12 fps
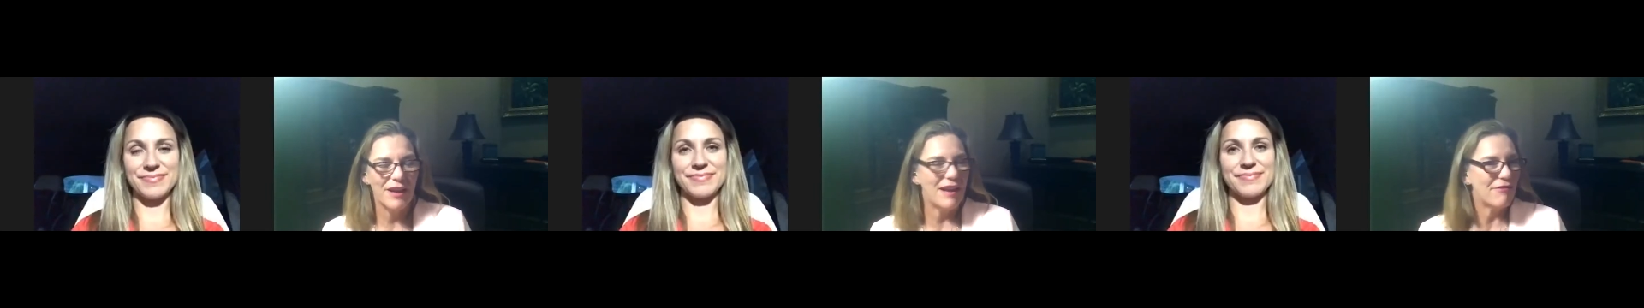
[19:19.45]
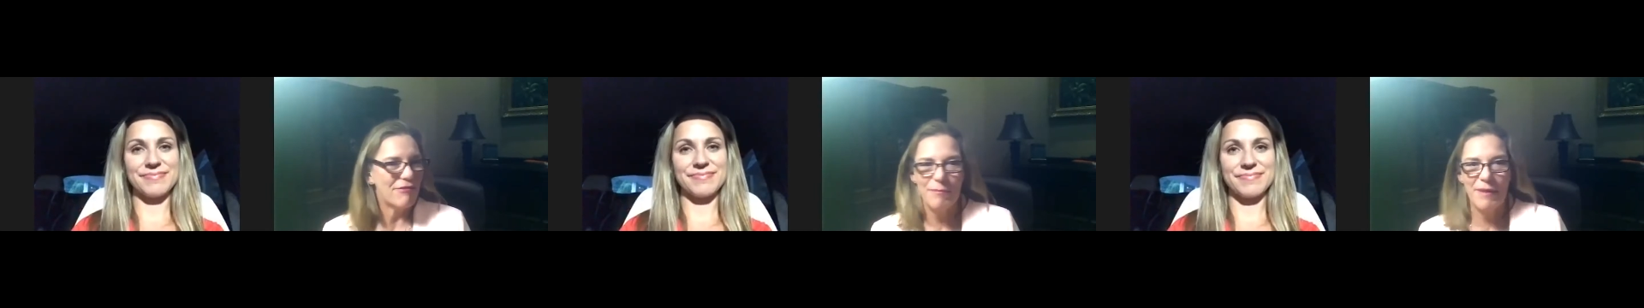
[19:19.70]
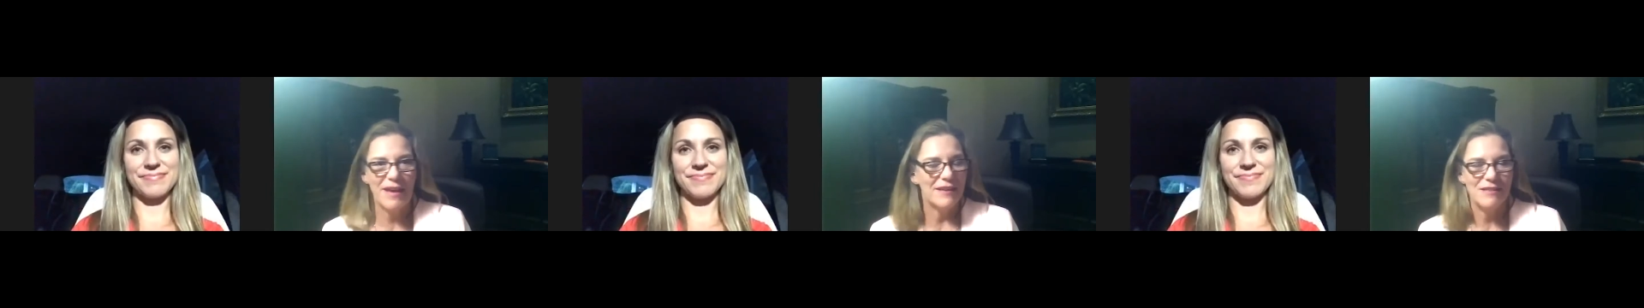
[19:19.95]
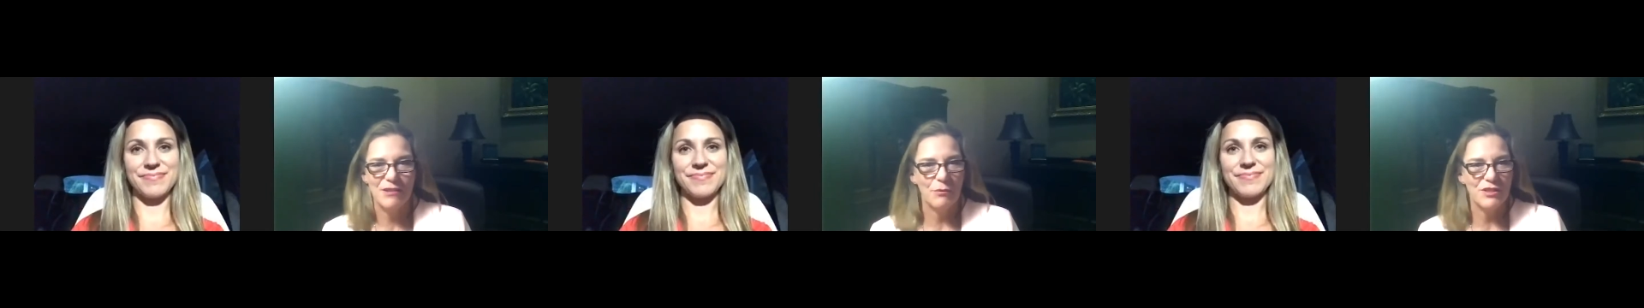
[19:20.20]
Speaker 1: every man
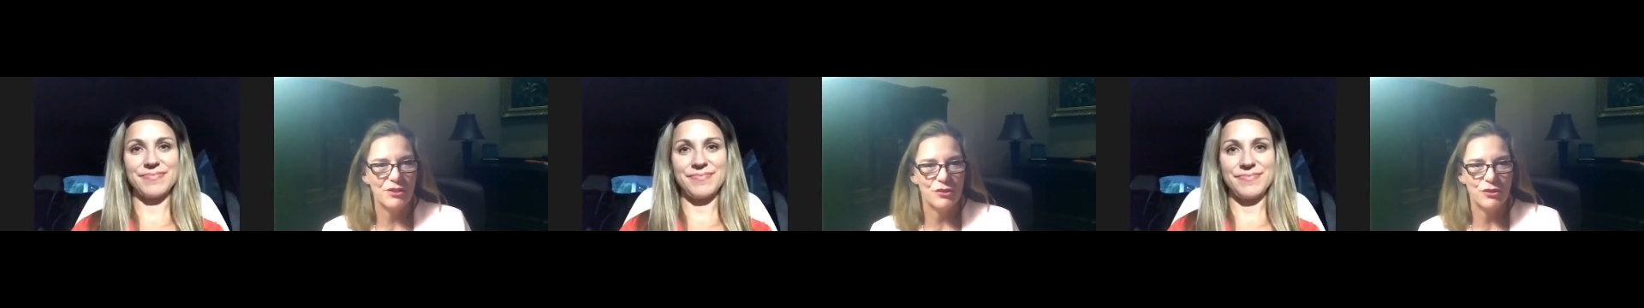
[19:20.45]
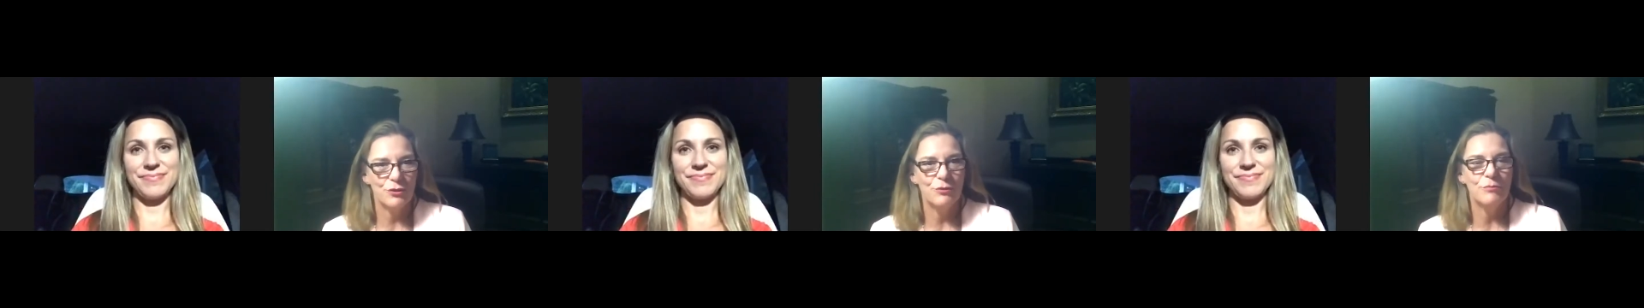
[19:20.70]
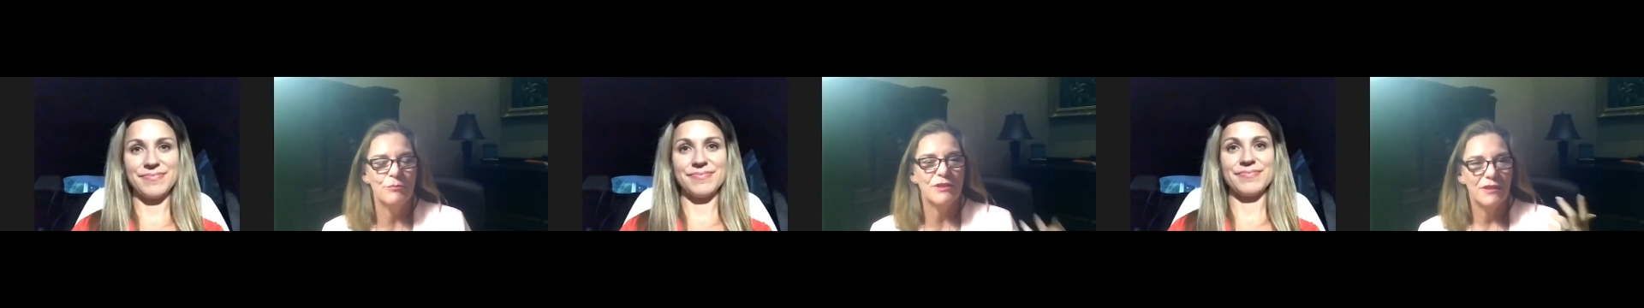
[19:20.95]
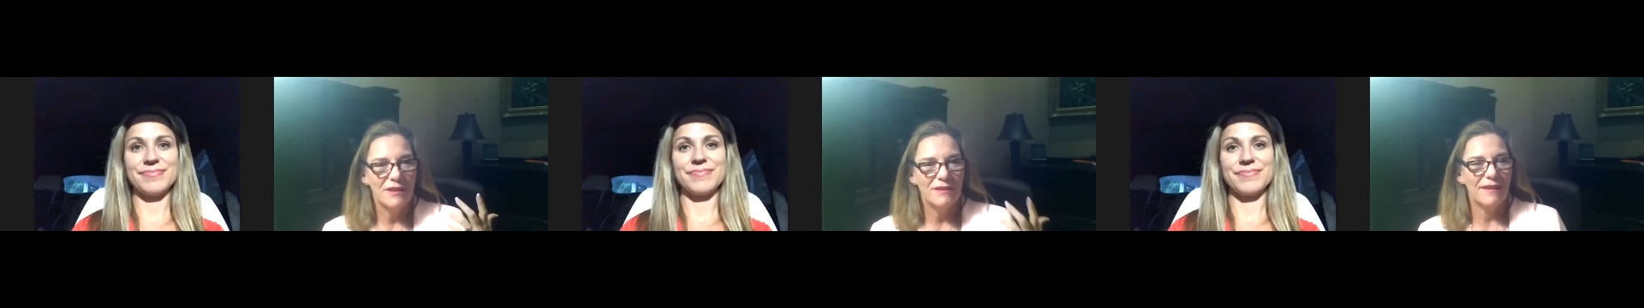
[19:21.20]
has always assumed
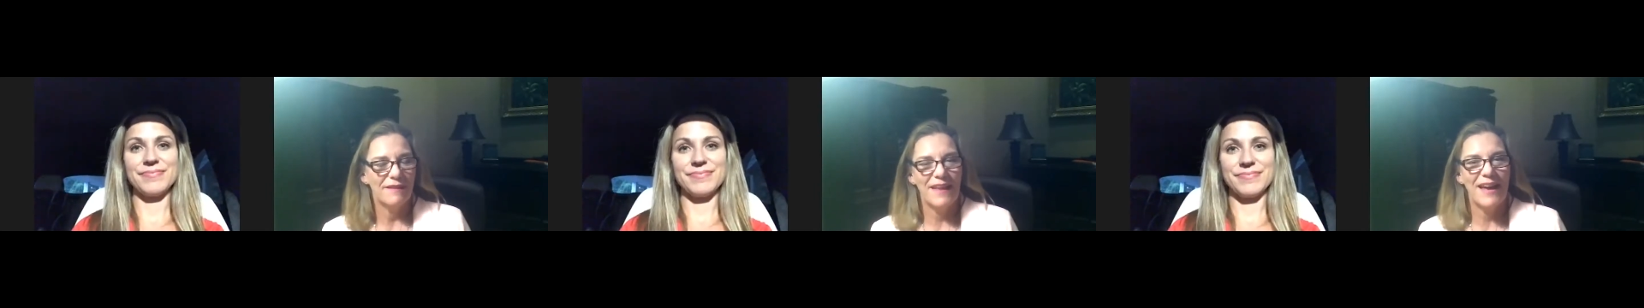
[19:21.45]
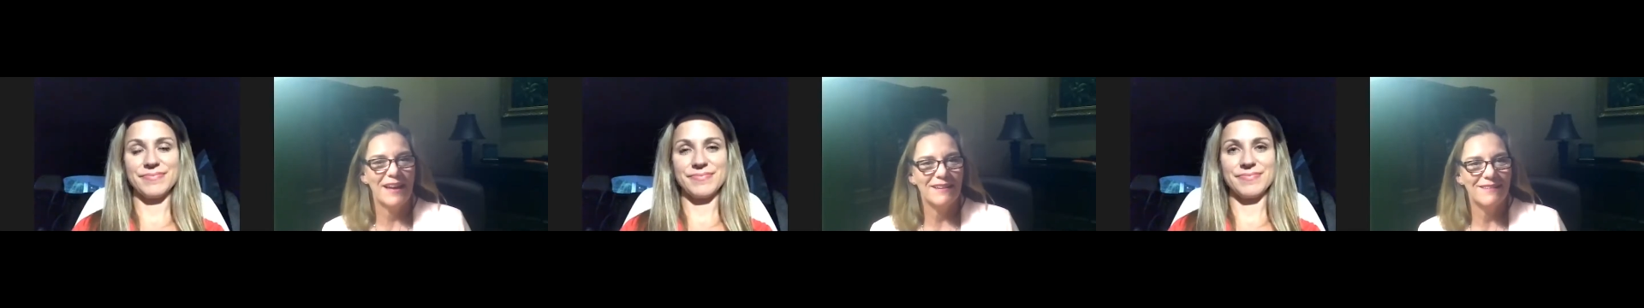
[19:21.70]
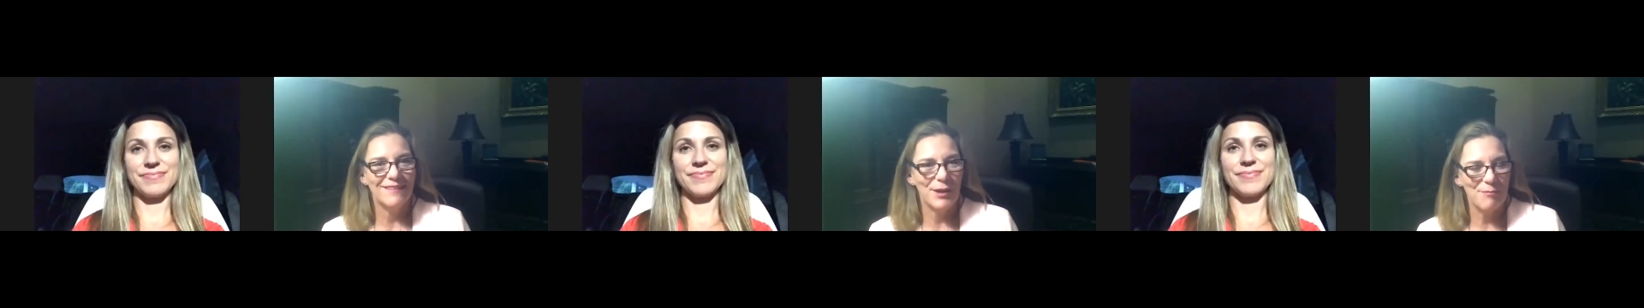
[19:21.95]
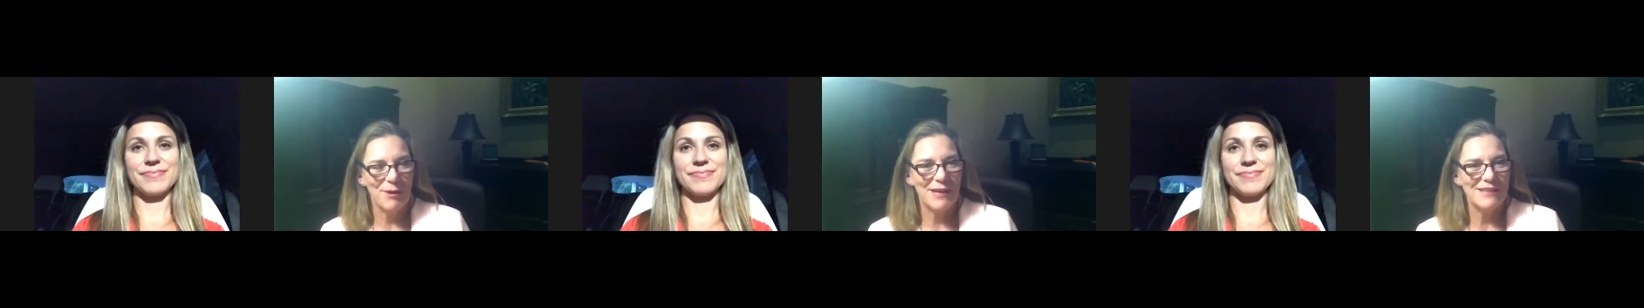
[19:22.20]
that that
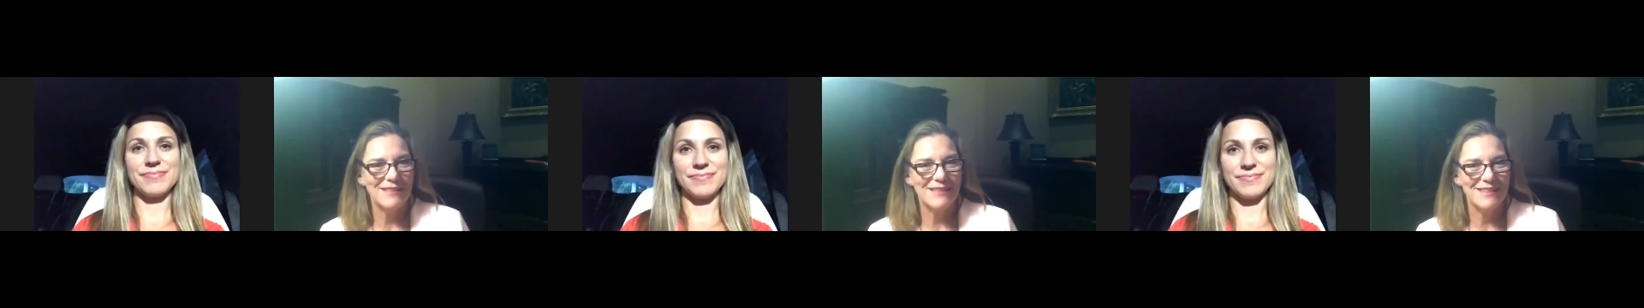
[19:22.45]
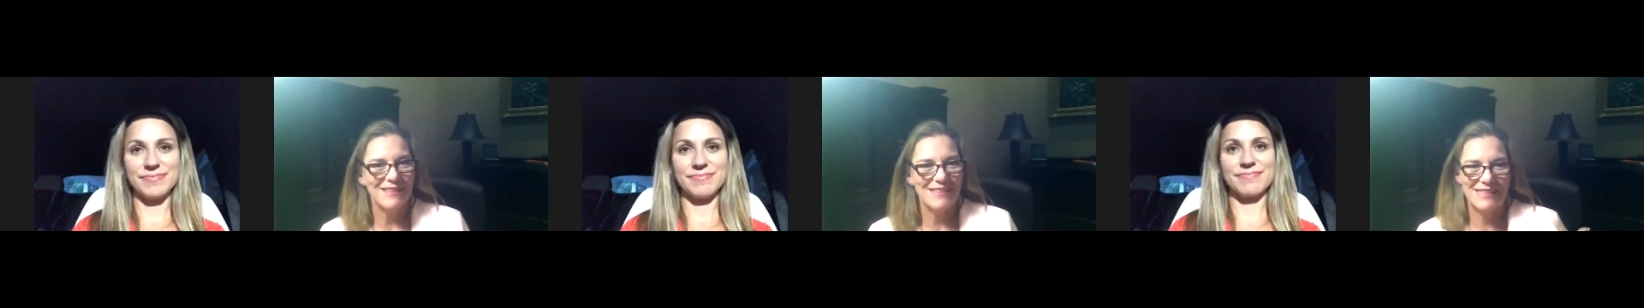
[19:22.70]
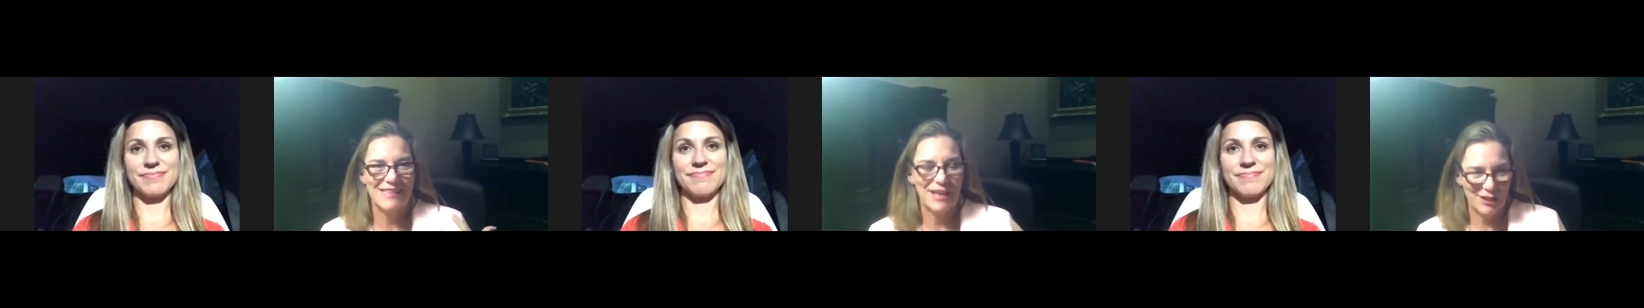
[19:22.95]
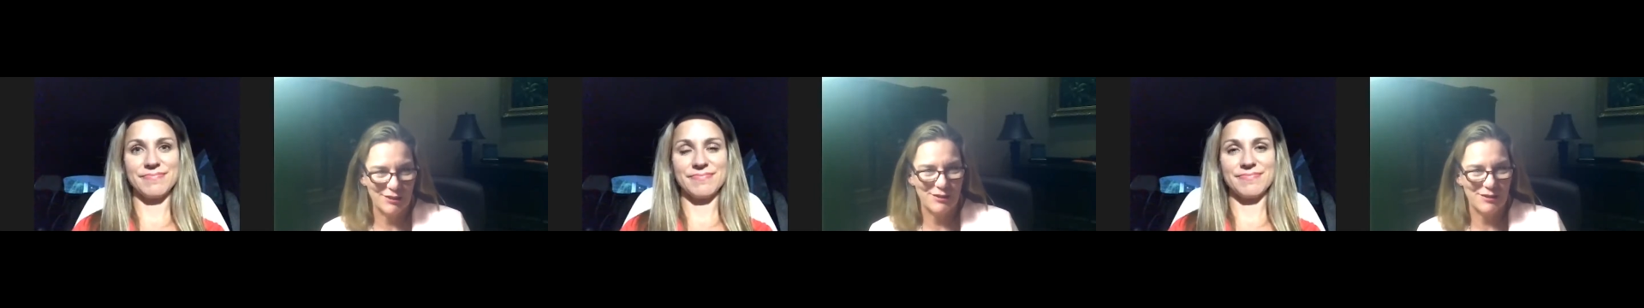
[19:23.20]
armrest is
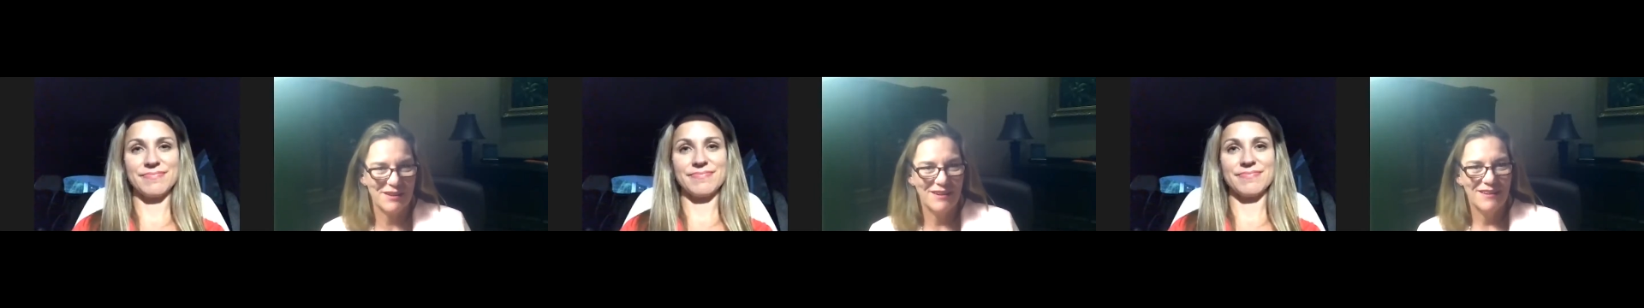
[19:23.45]
theirs